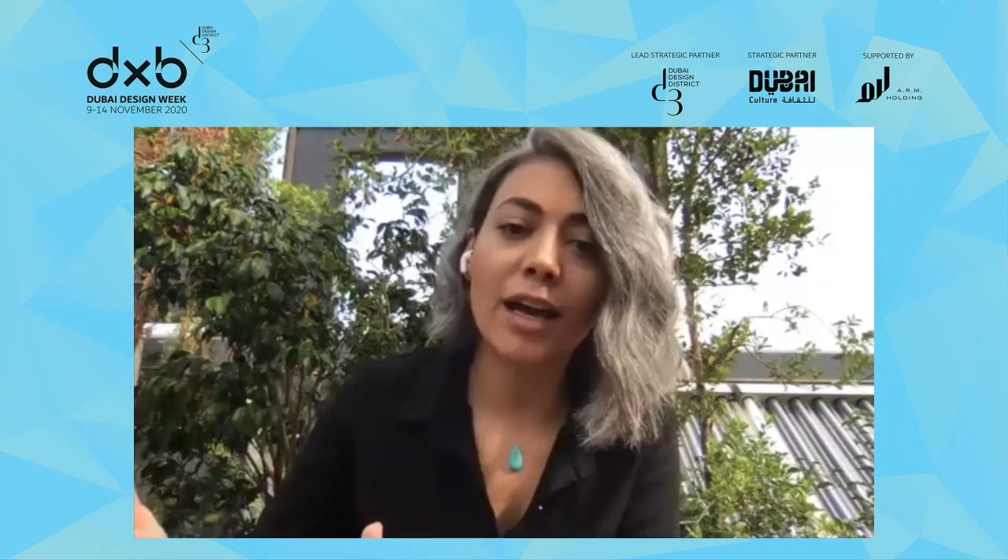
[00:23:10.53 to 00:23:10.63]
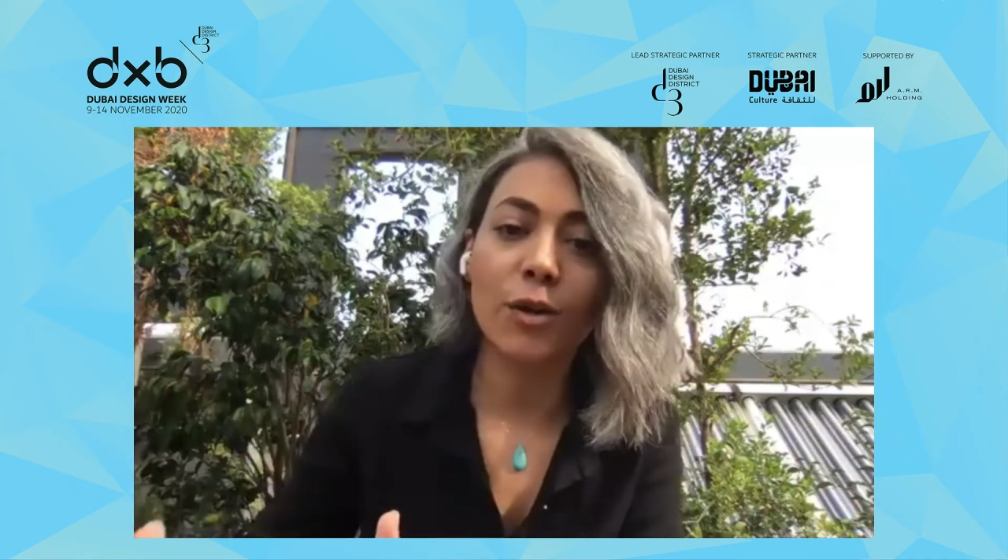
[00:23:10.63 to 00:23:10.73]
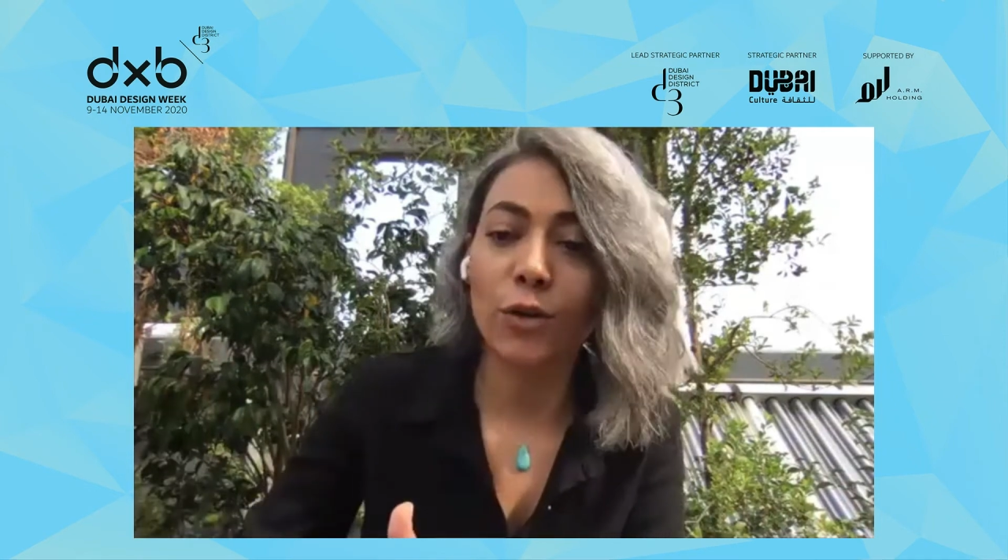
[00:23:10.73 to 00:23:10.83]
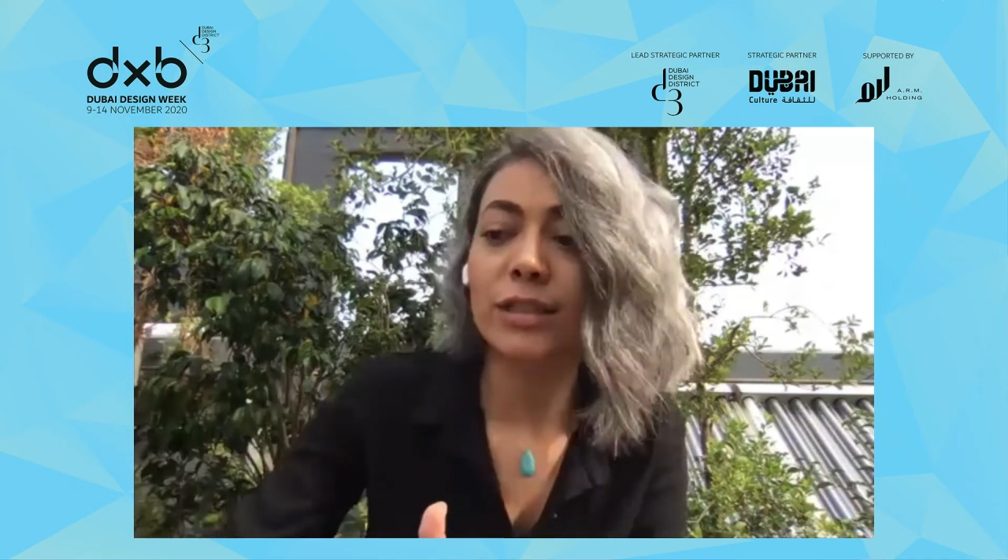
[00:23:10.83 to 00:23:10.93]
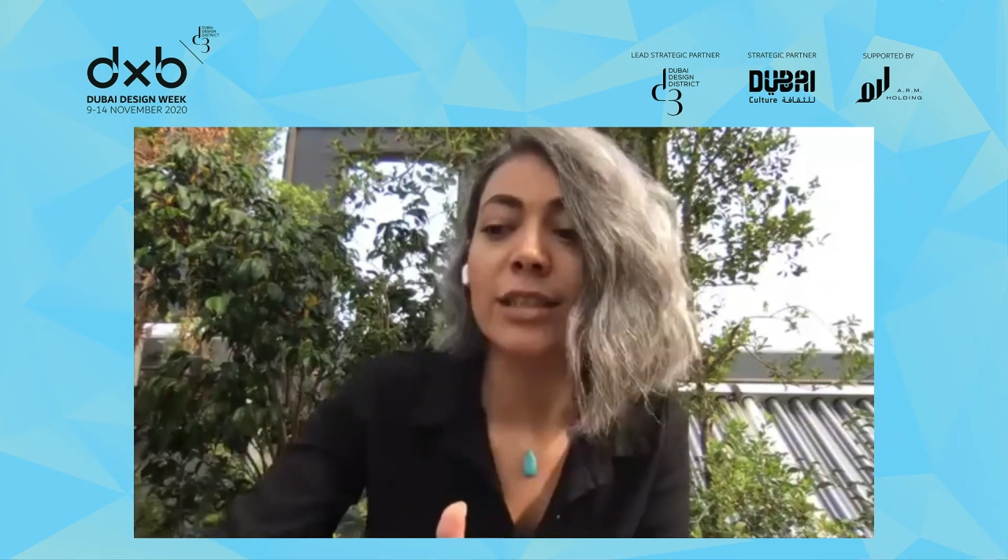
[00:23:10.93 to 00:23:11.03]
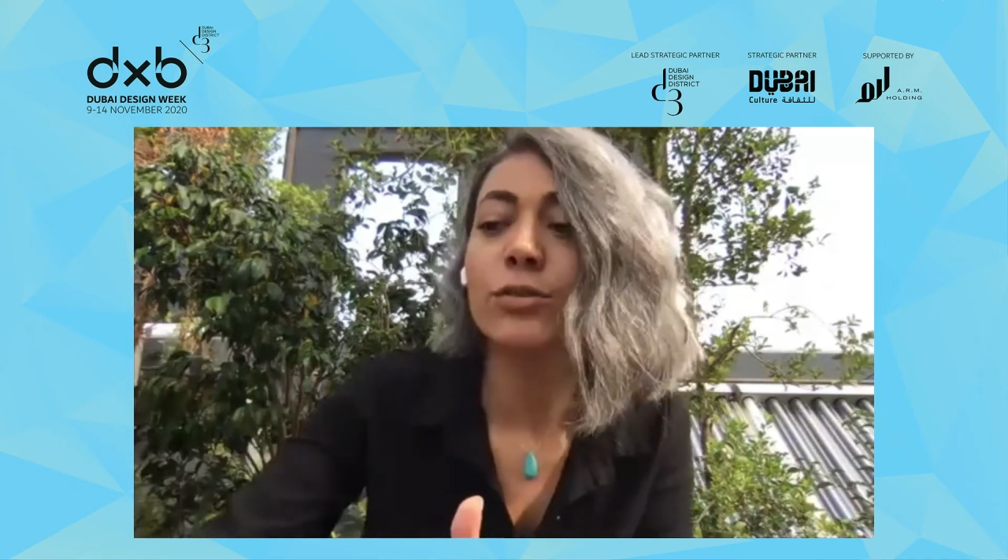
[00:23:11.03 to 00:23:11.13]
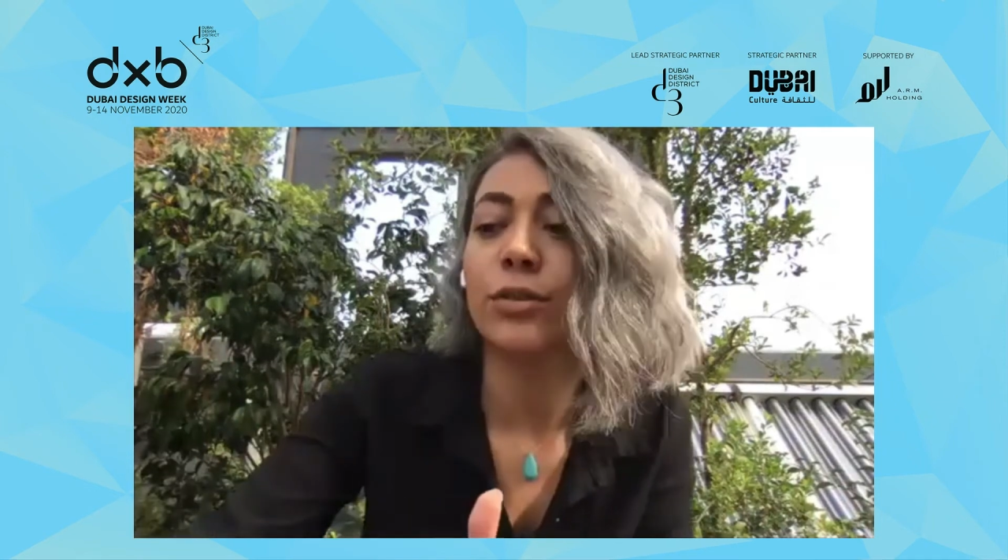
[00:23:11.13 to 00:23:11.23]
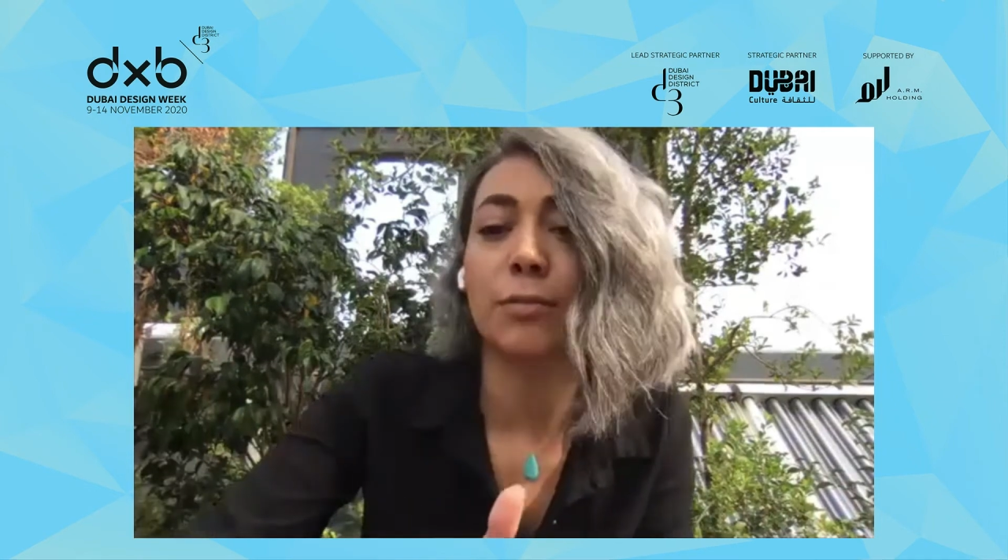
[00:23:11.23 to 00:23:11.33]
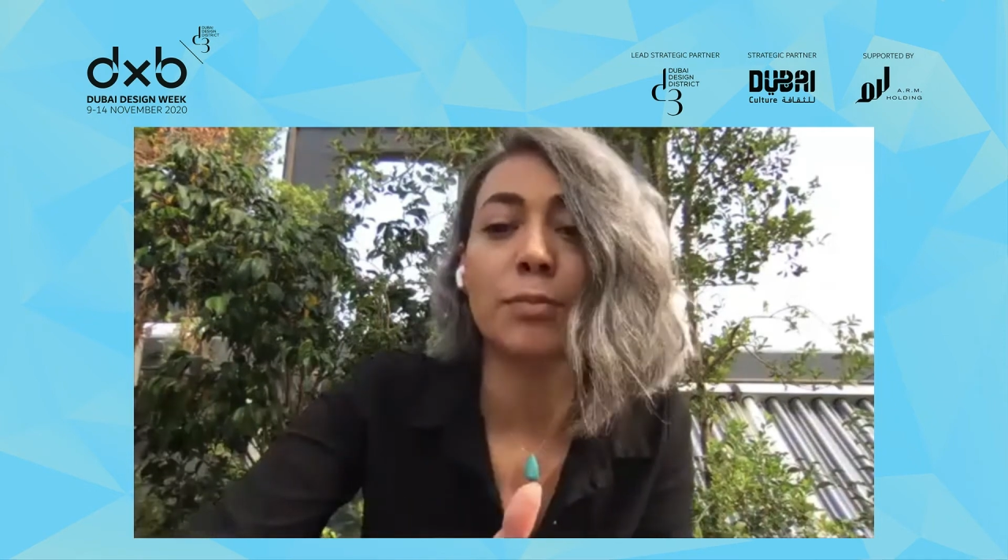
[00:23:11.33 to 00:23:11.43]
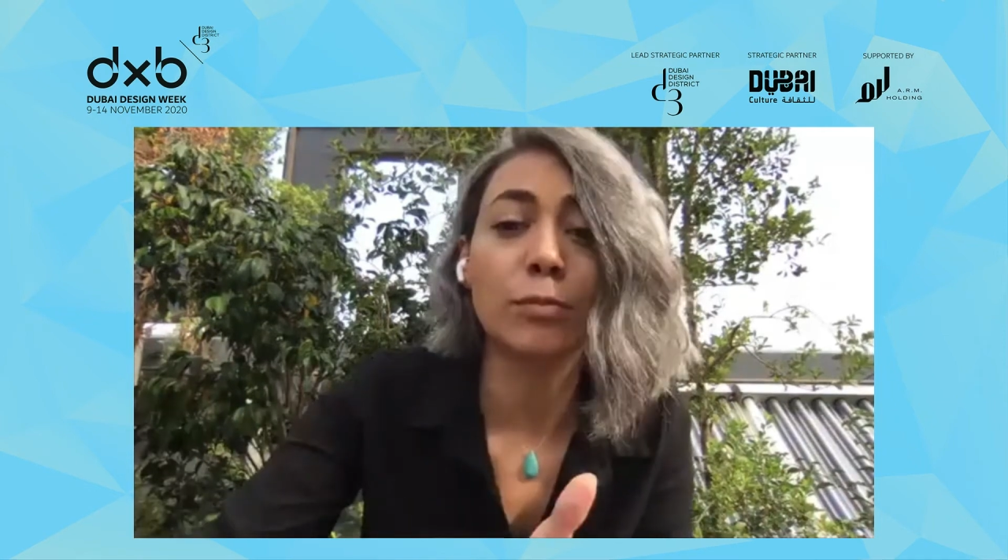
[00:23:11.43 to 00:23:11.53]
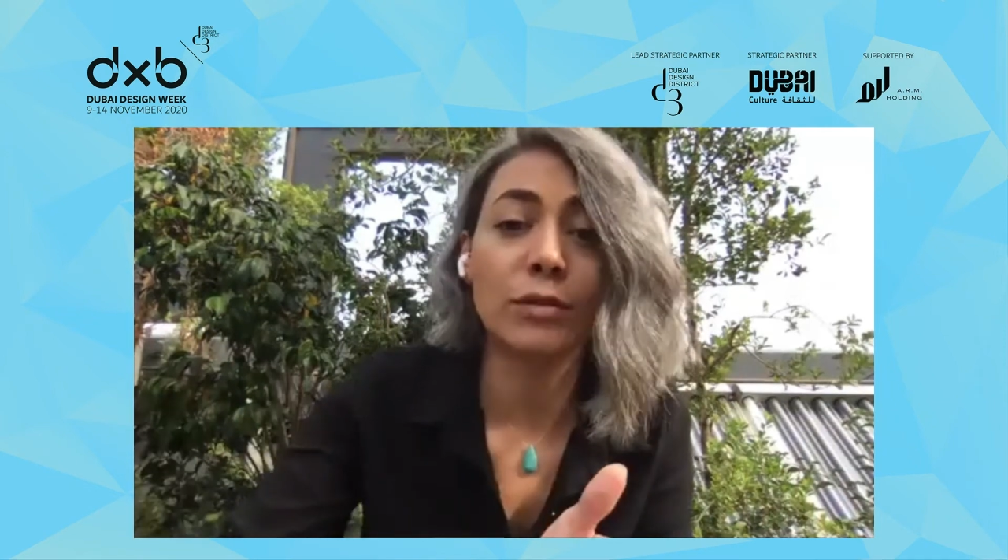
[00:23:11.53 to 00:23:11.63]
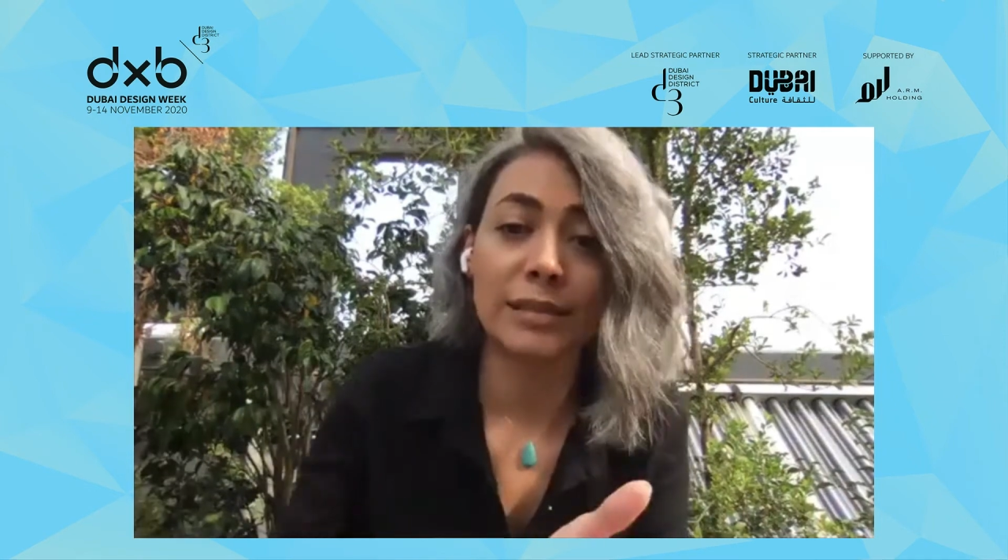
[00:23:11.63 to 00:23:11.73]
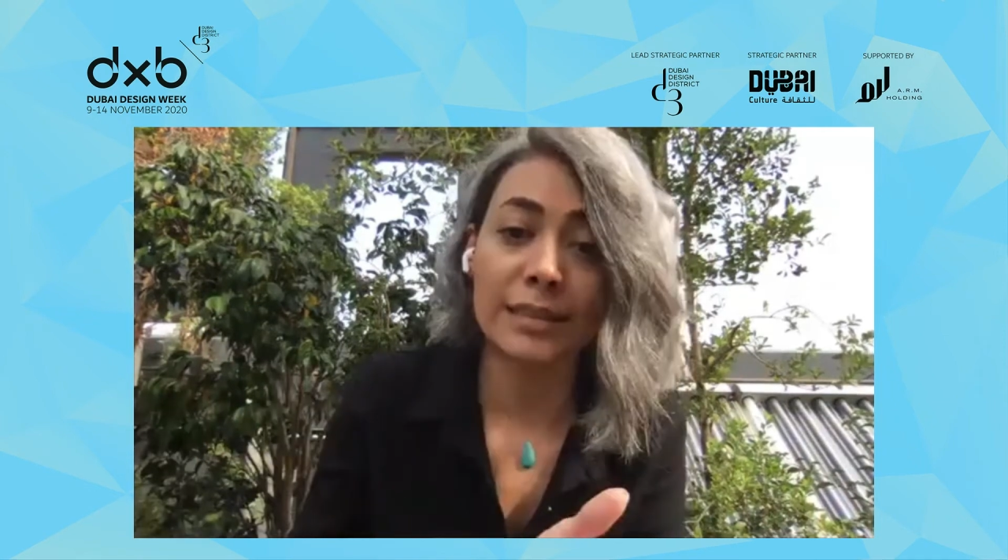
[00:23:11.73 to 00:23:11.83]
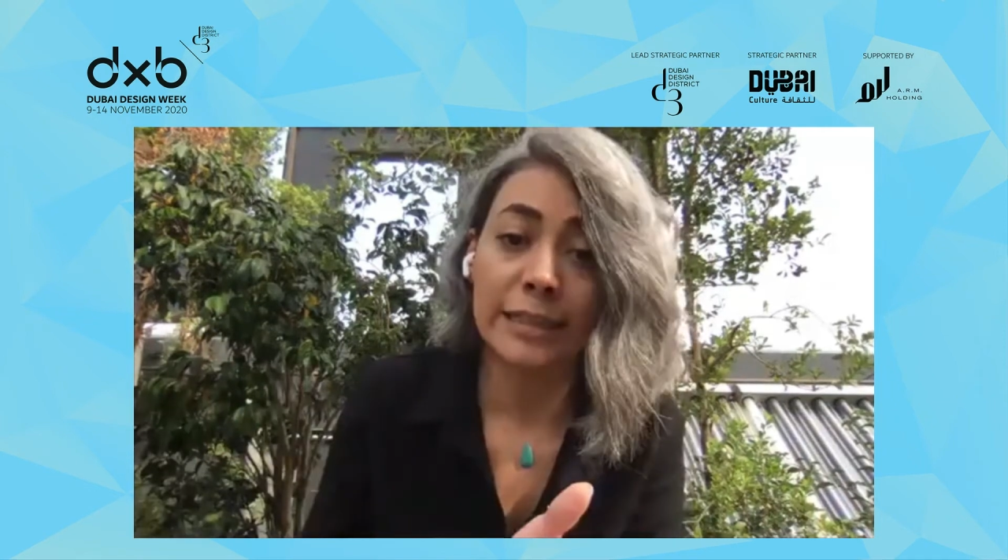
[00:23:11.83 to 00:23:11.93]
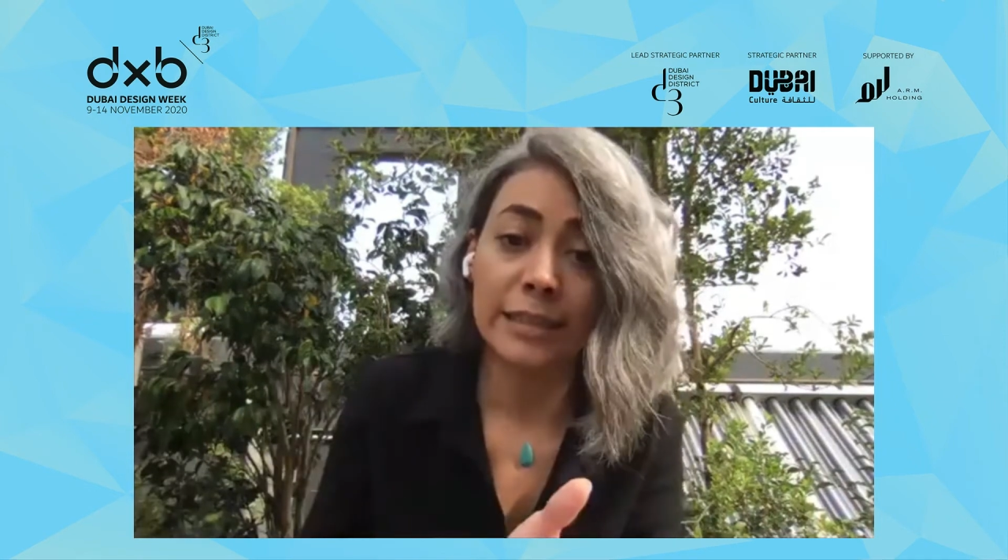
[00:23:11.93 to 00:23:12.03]
according to the people's
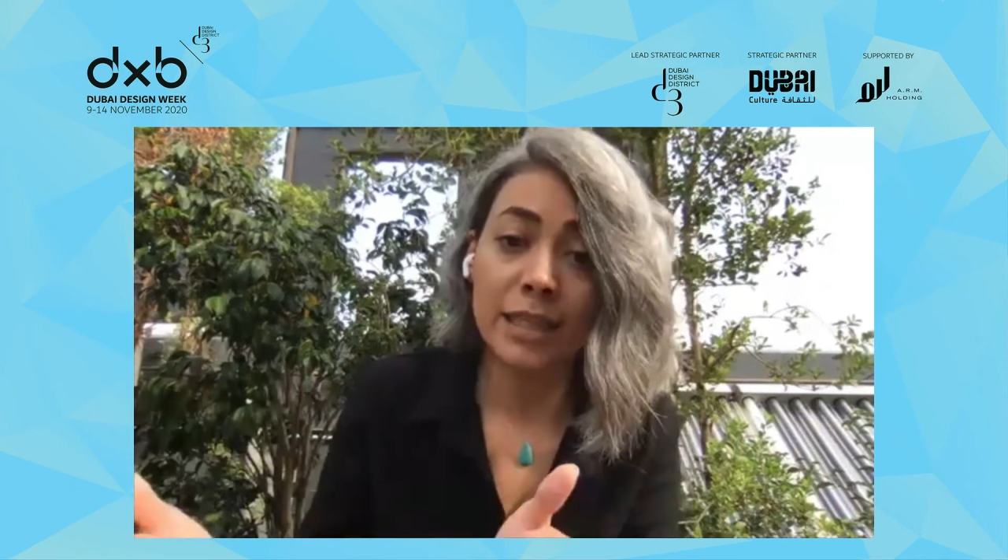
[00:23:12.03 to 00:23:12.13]
needs.